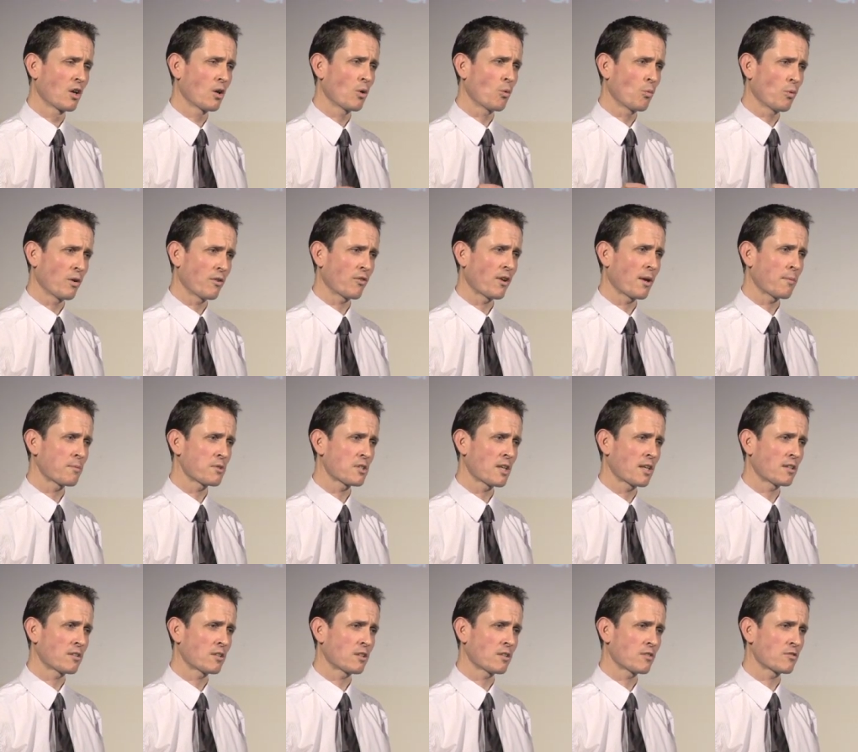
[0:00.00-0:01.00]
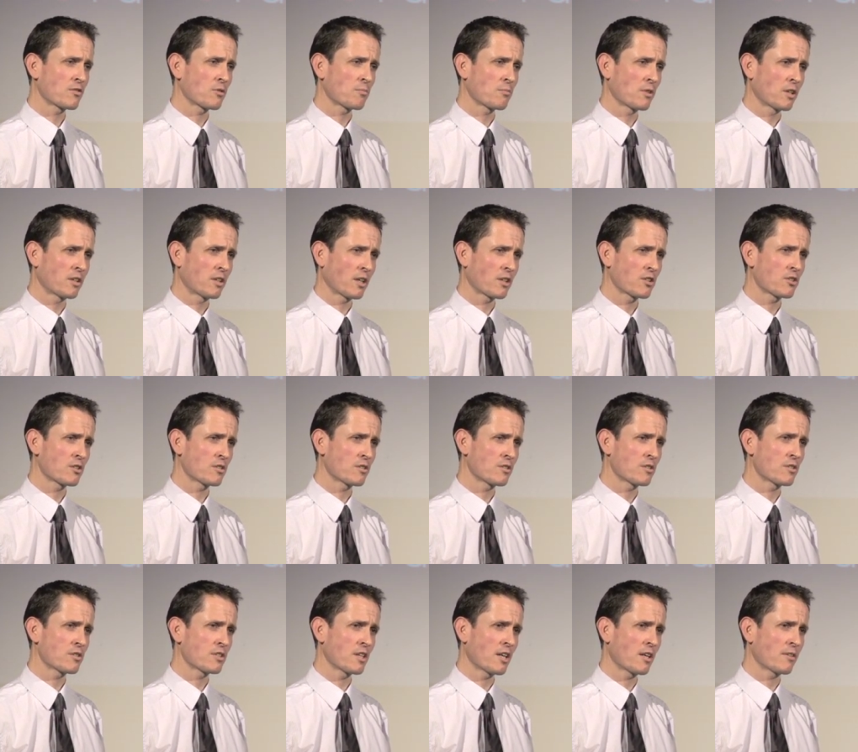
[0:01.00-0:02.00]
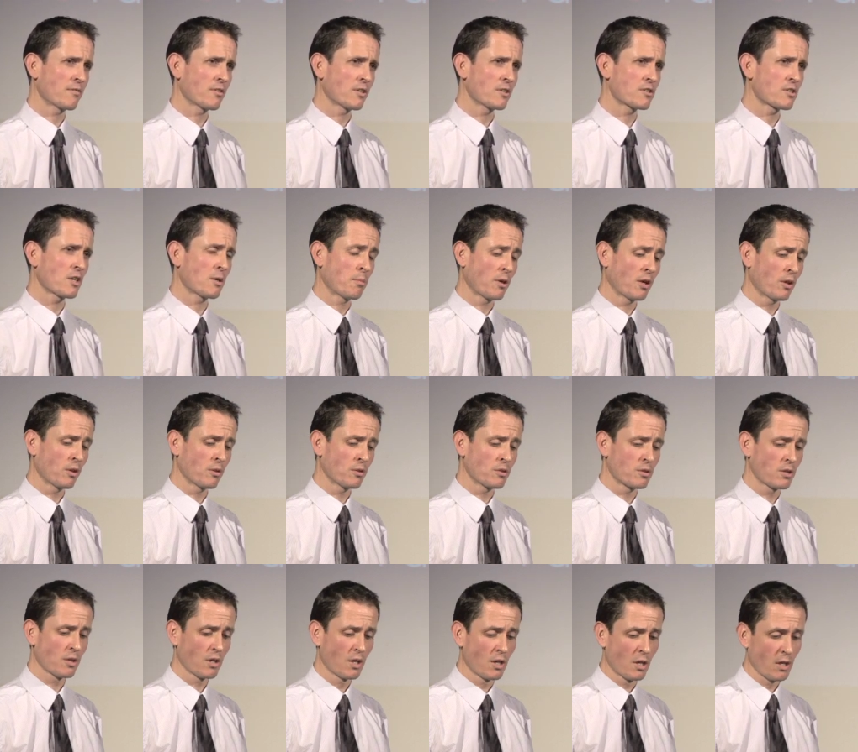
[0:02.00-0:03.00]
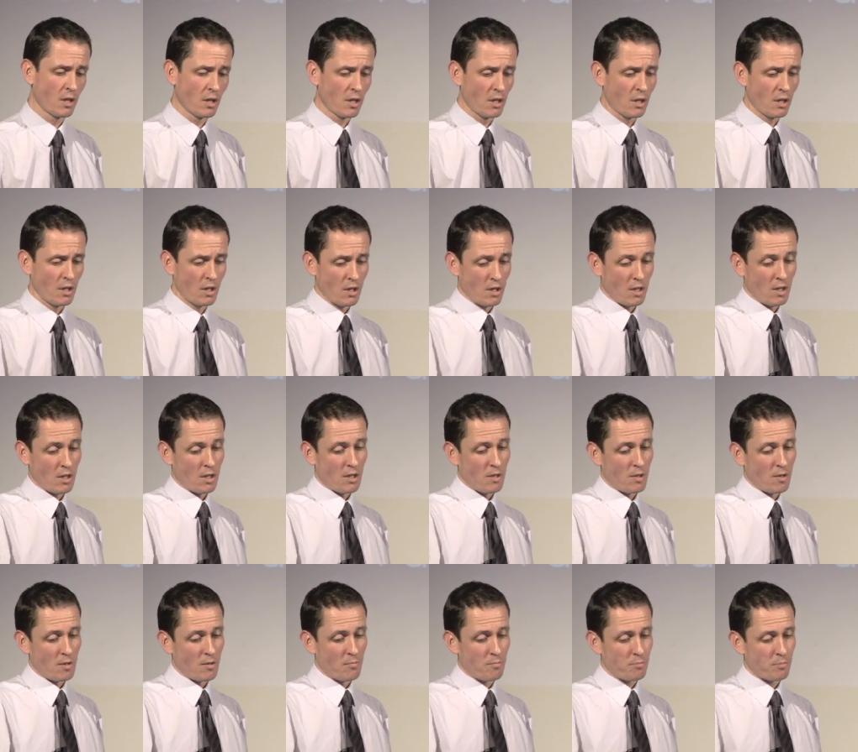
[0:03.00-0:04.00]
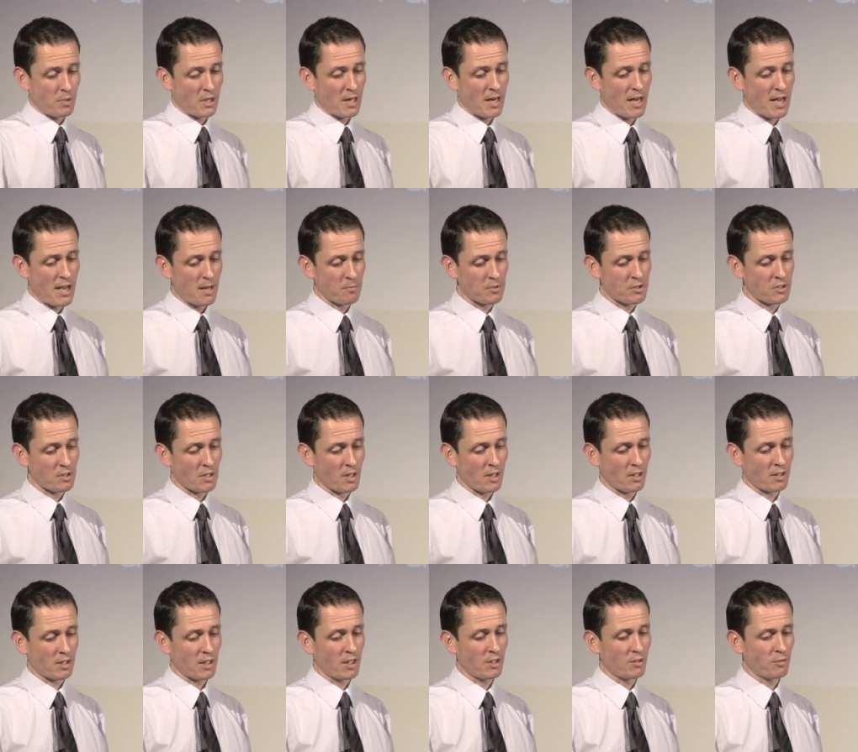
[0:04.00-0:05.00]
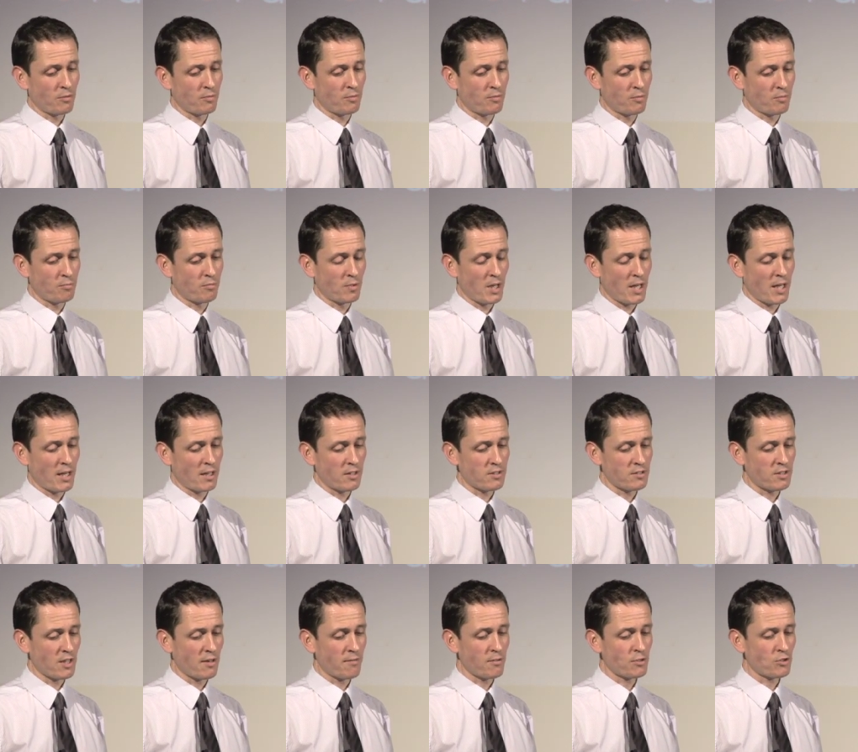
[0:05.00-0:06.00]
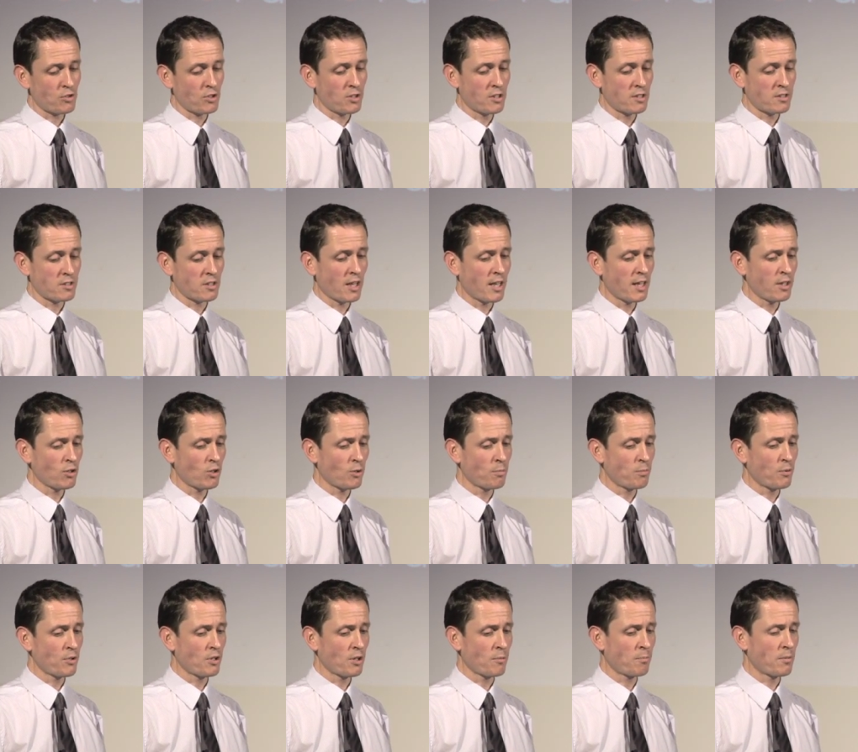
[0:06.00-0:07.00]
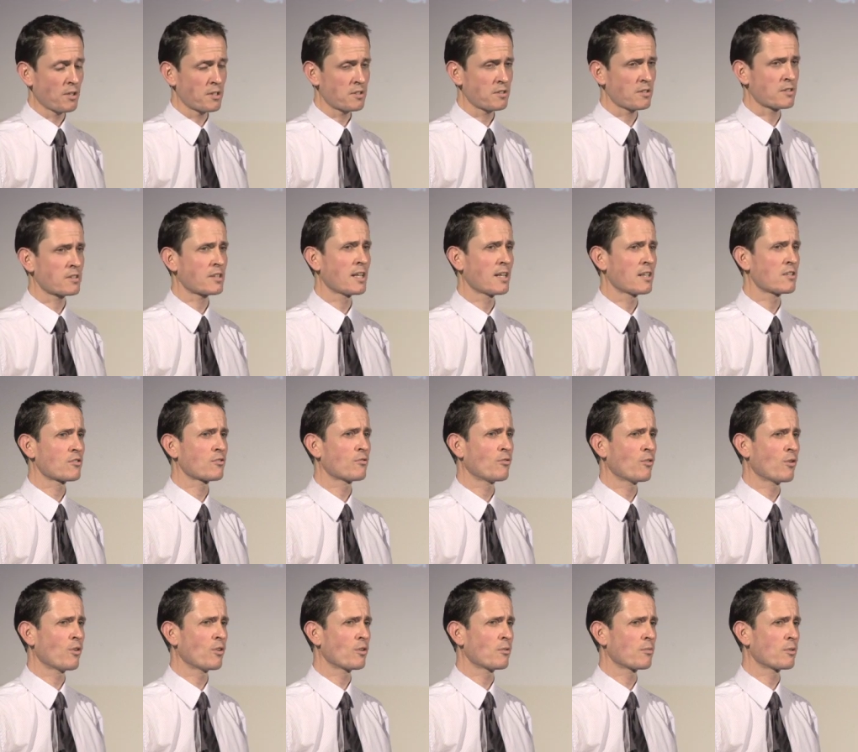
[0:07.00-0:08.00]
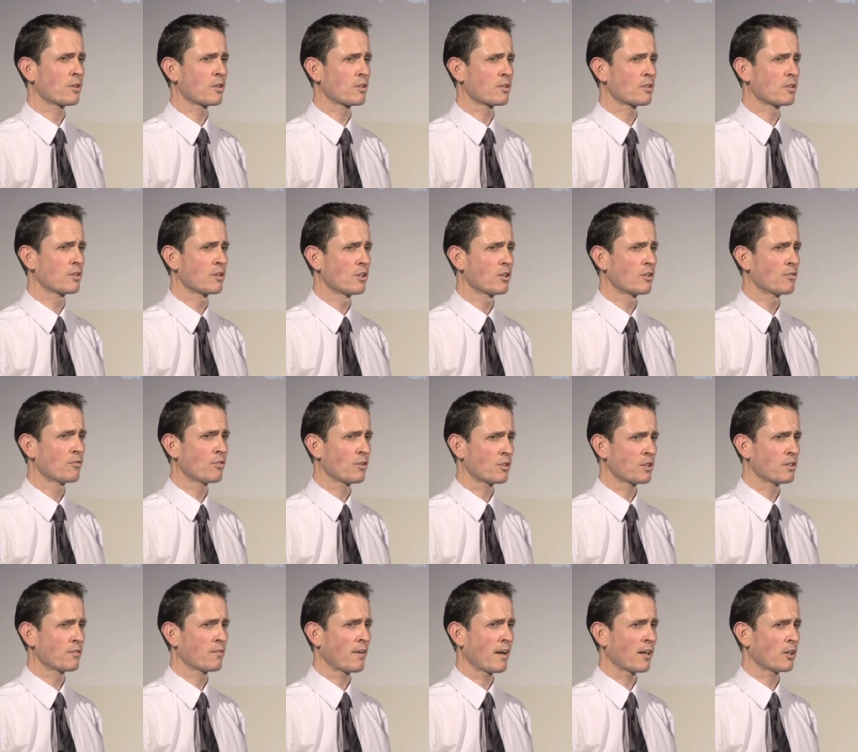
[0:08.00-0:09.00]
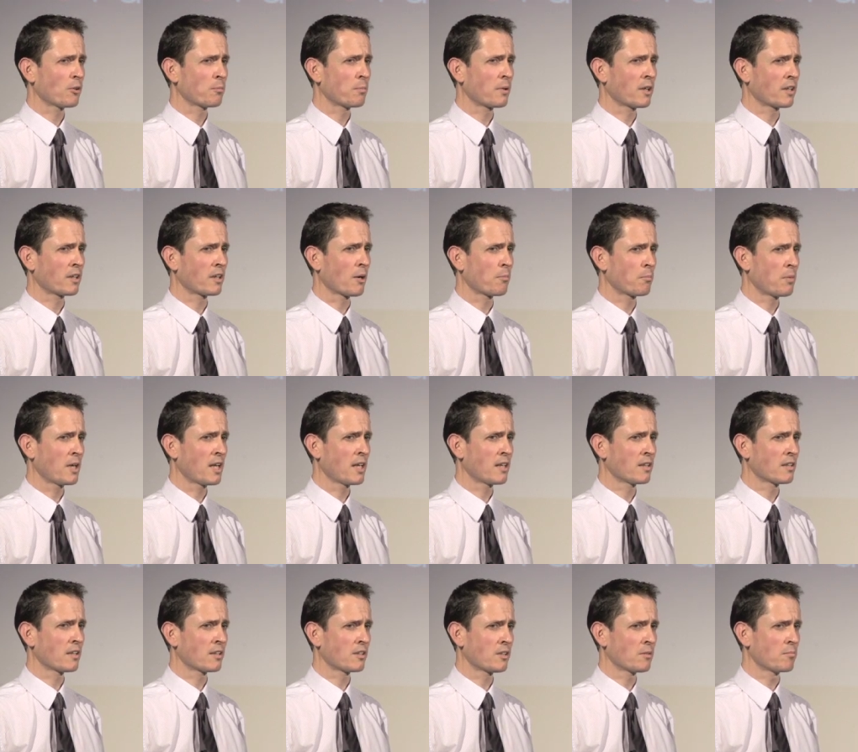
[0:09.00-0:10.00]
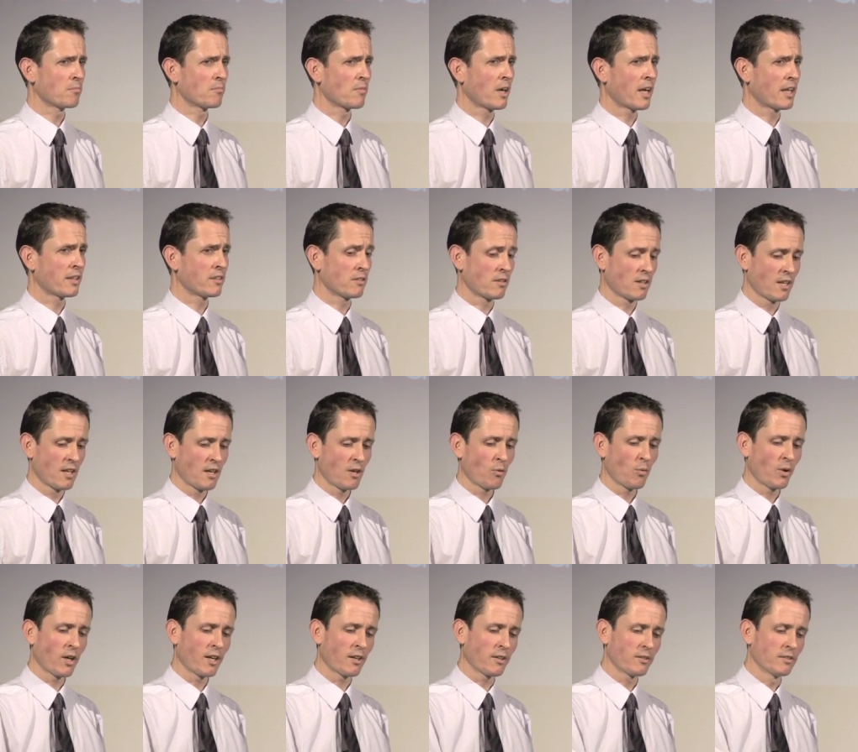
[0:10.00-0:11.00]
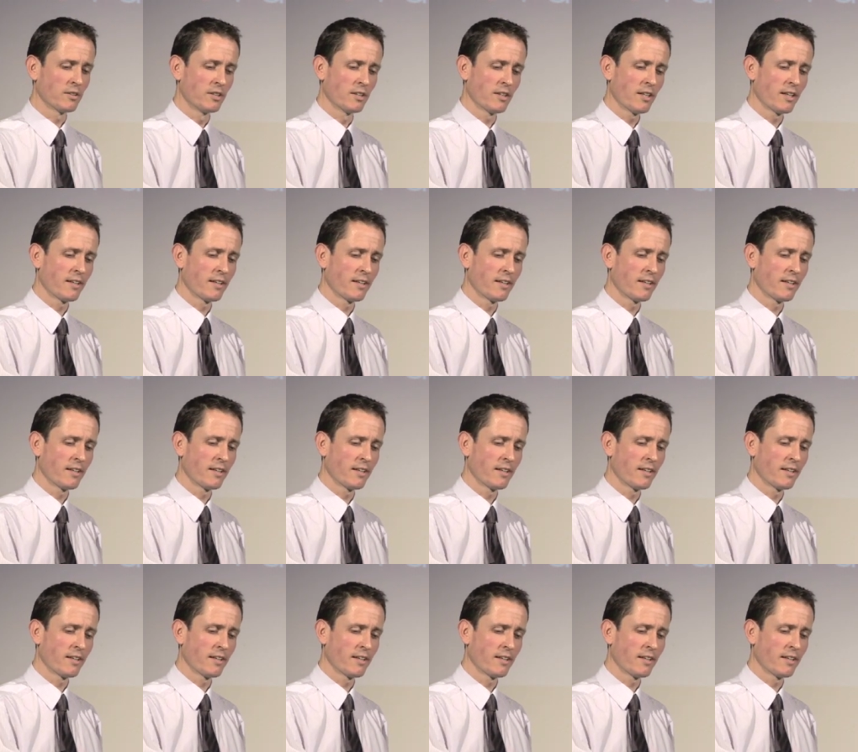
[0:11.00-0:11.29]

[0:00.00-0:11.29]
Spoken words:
with representatives from the addiction service about perhaps a kind of service redesign or putting a business case forward for developing a pain and well,